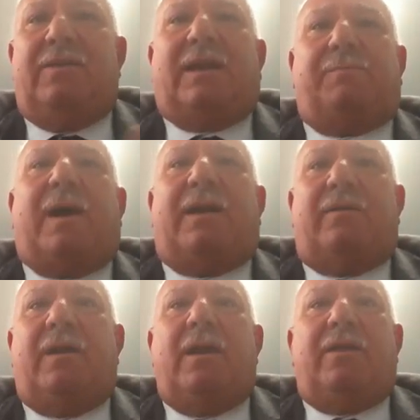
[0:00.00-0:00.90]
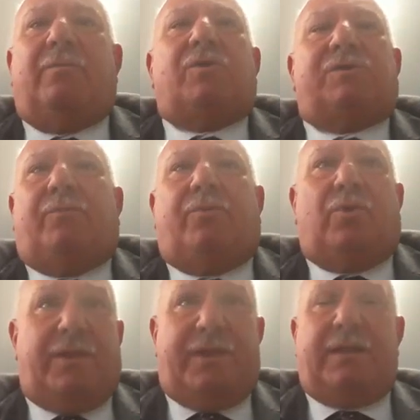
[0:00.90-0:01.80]
that's part of the most
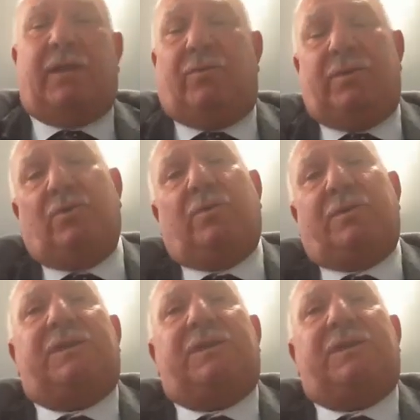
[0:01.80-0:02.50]
important thing that we do is